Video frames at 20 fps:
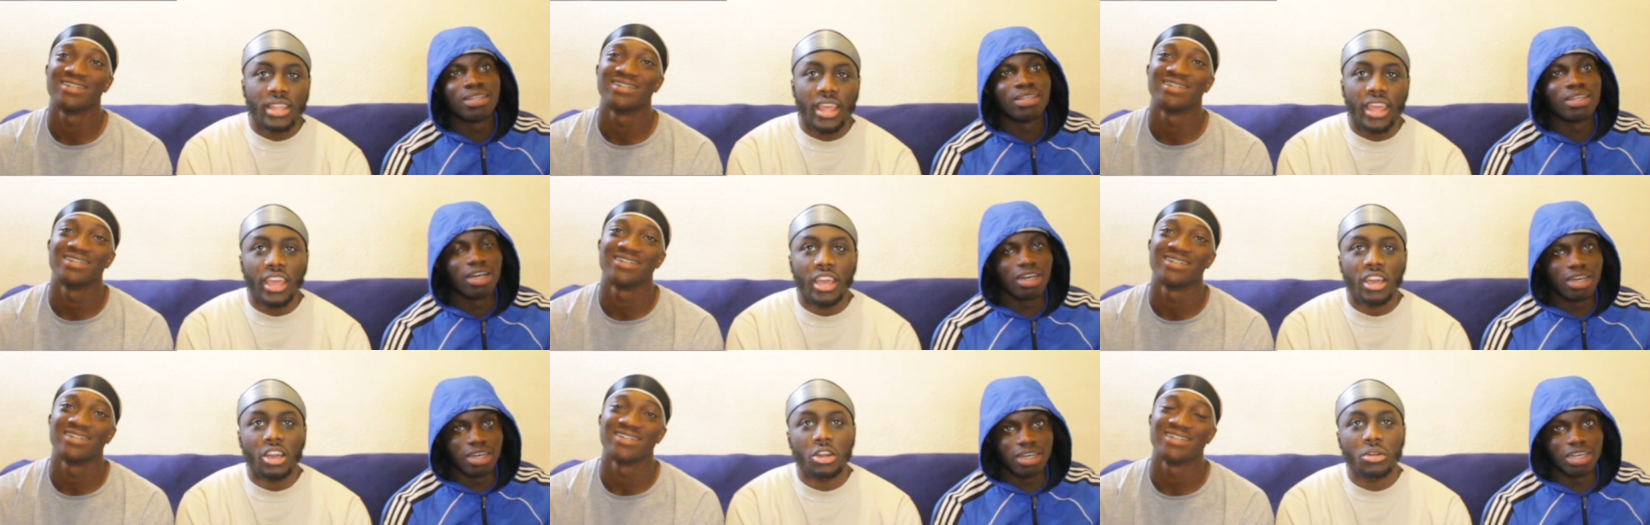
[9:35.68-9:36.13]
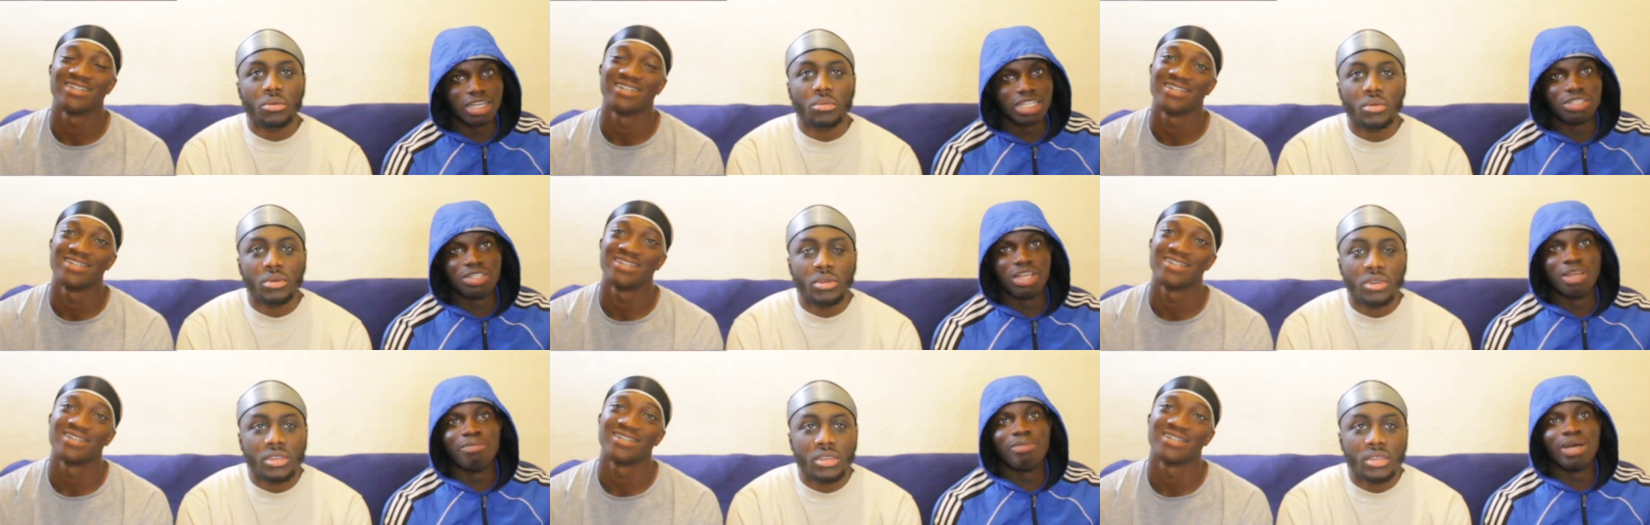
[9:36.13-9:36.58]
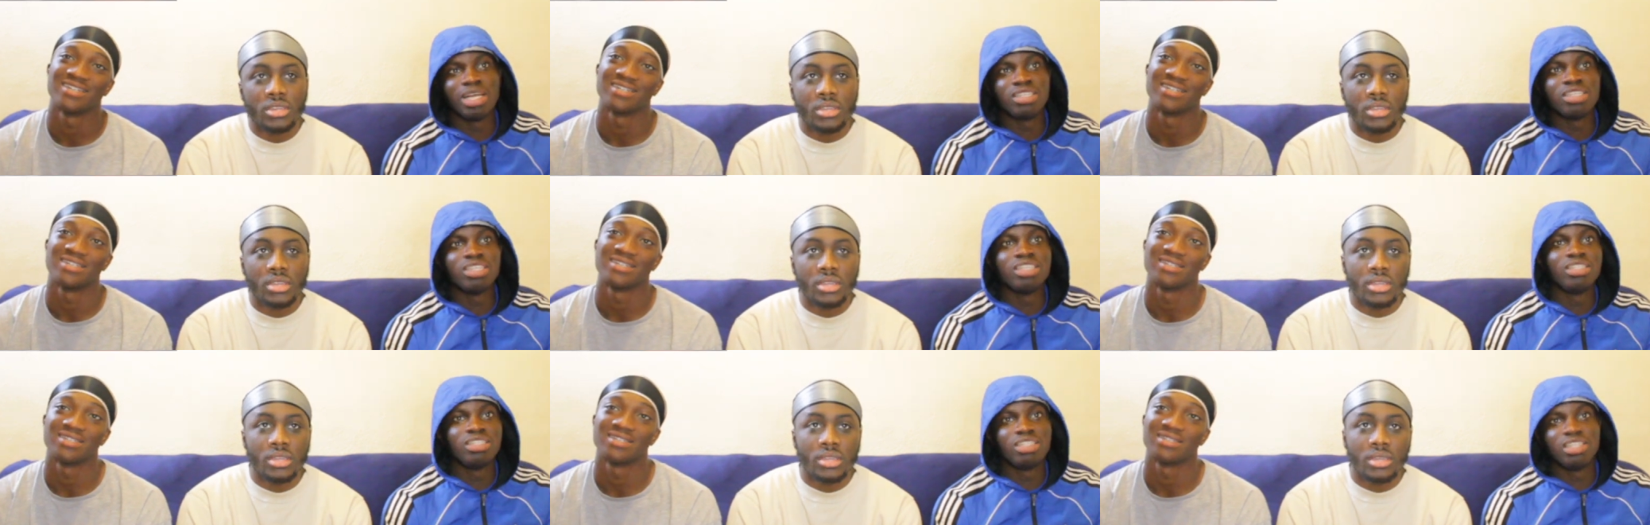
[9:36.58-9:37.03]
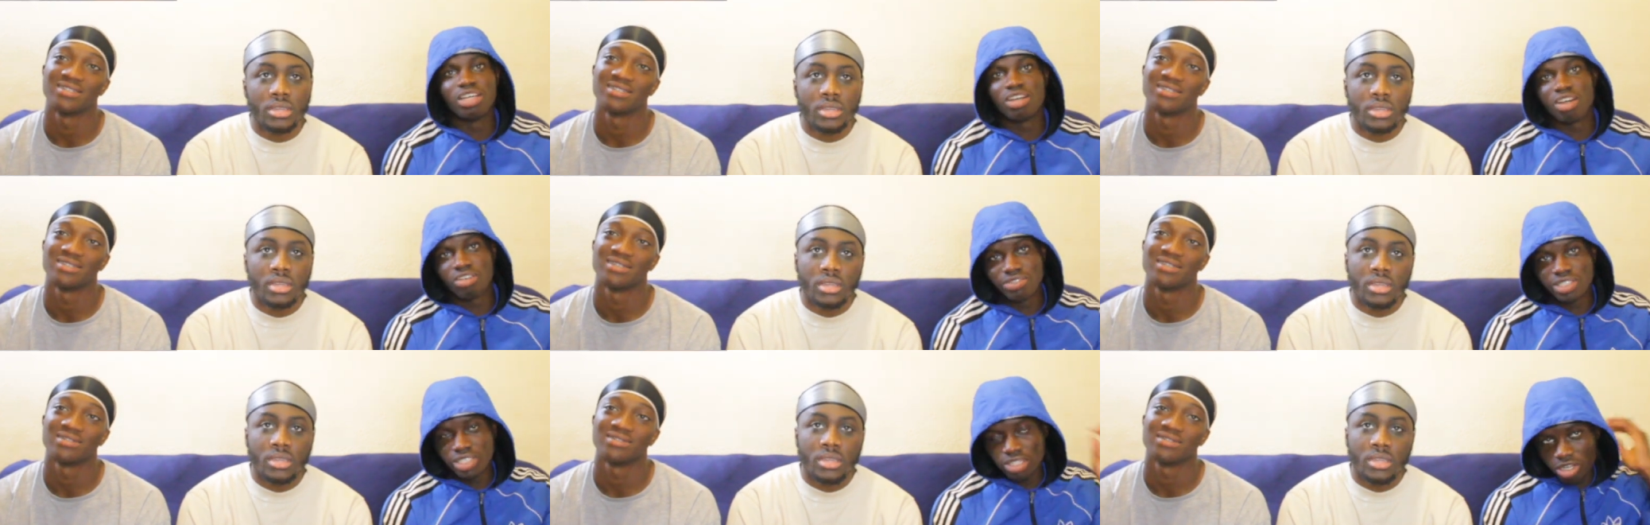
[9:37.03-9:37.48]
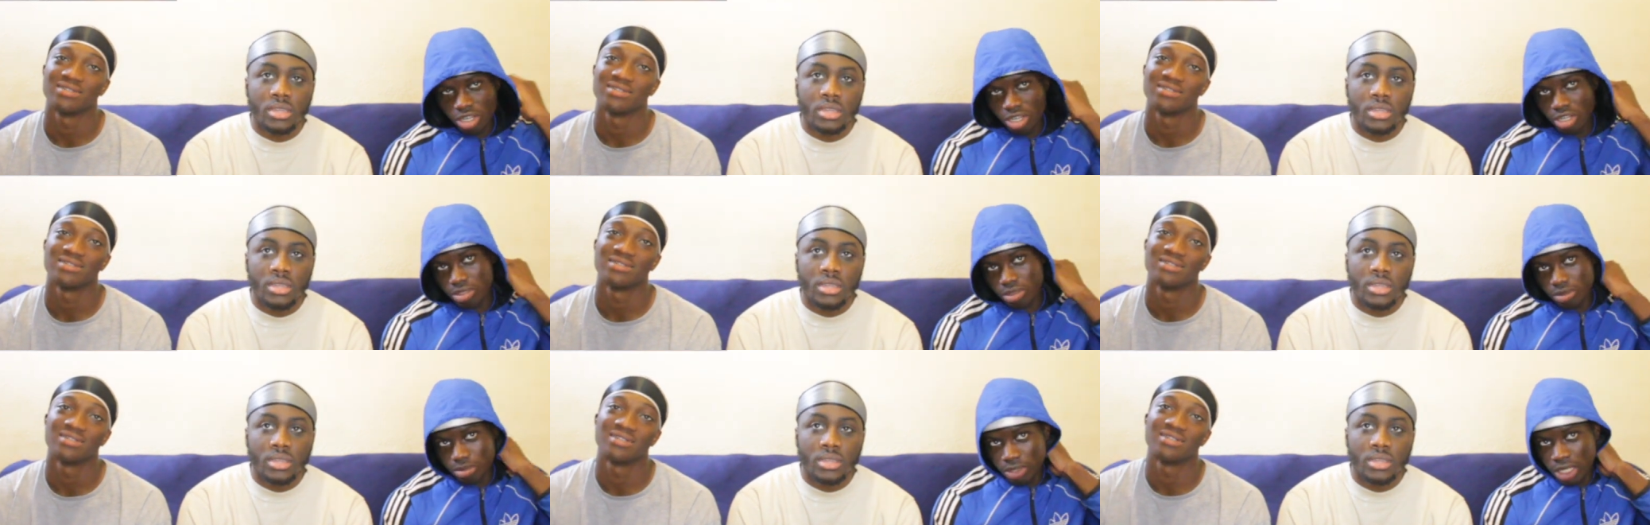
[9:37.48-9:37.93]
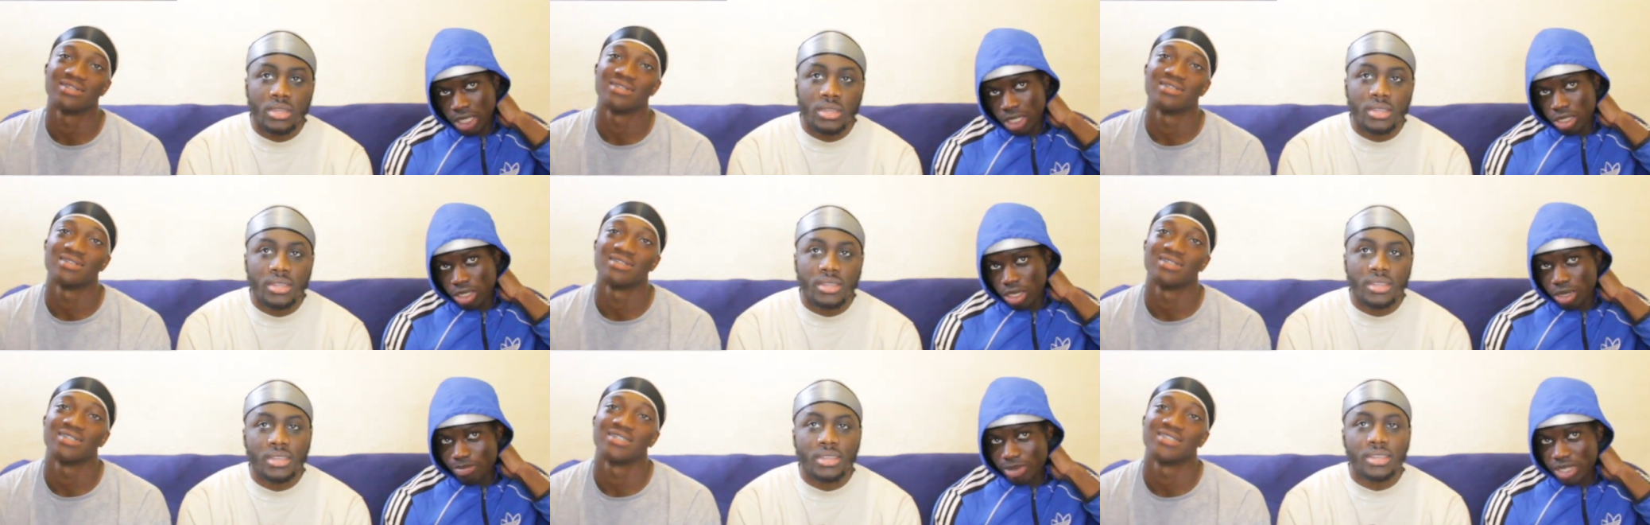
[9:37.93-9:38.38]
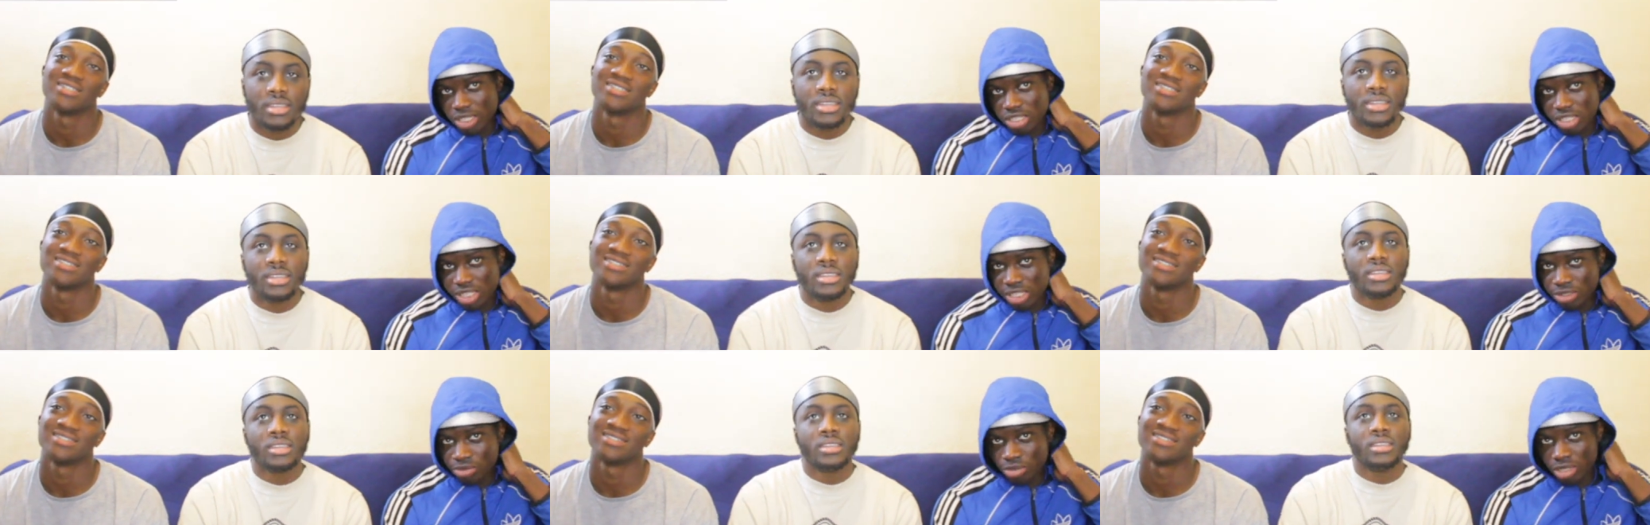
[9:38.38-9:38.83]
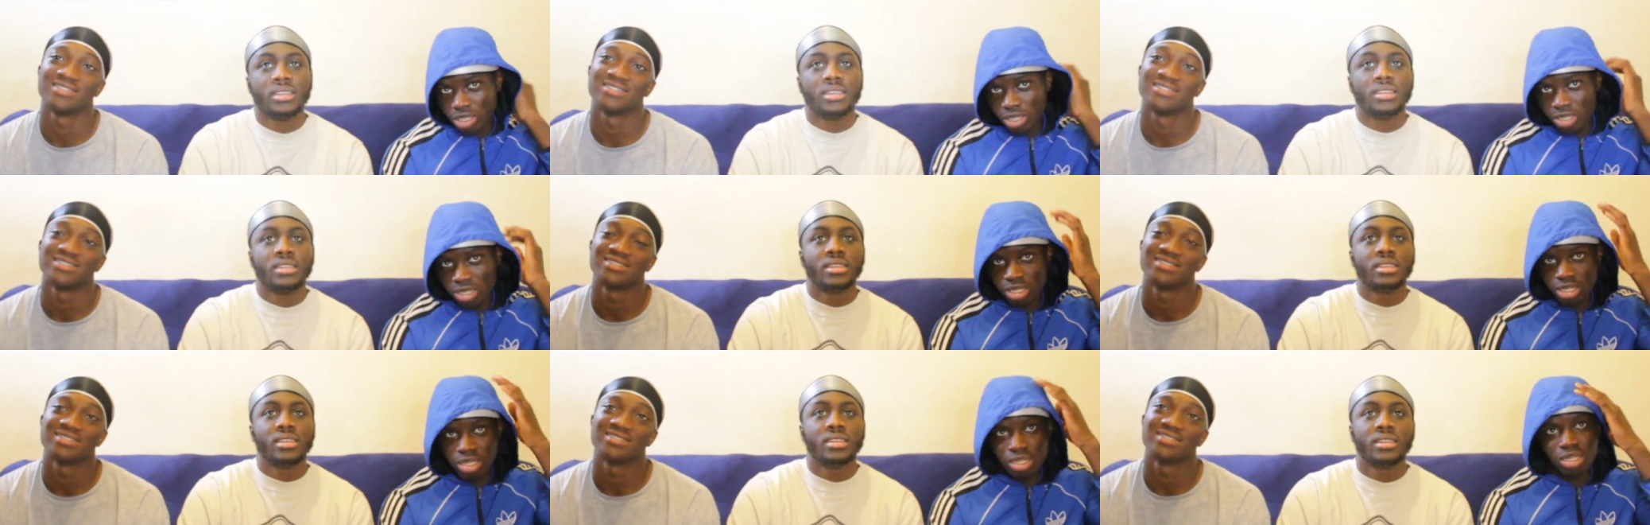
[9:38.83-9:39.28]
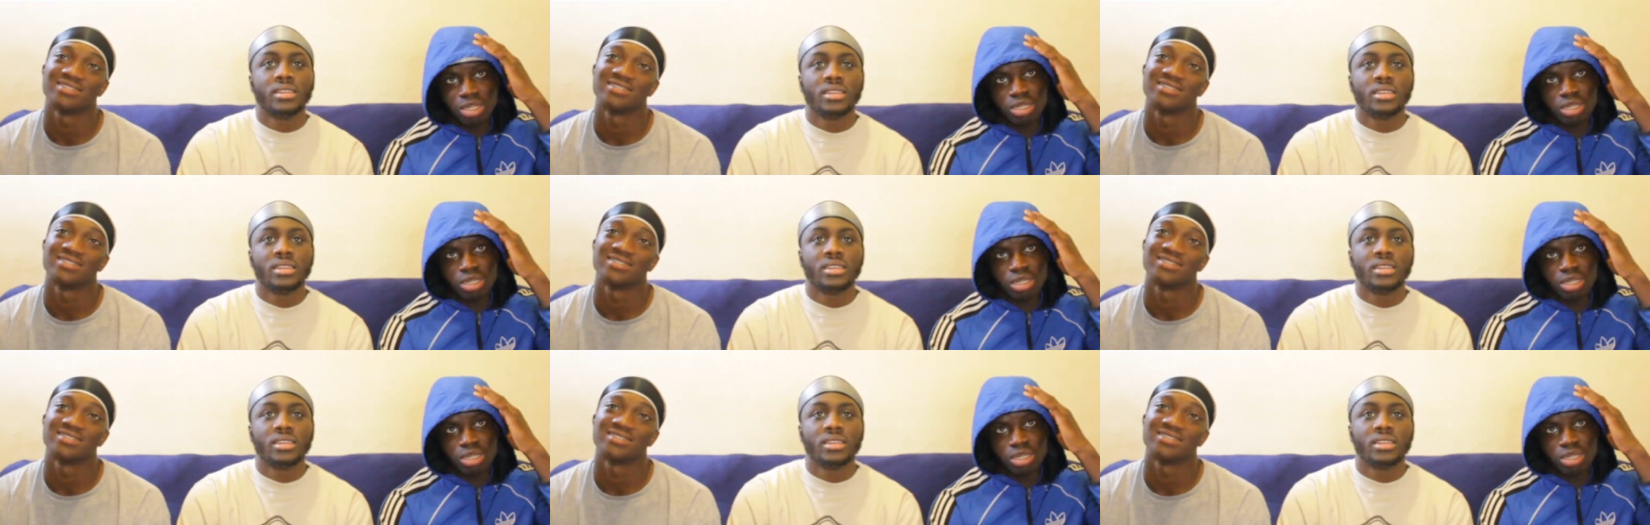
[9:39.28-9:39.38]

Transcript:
Speaker 1: Damn. Uh, so imagine, they obviously got, got better as well.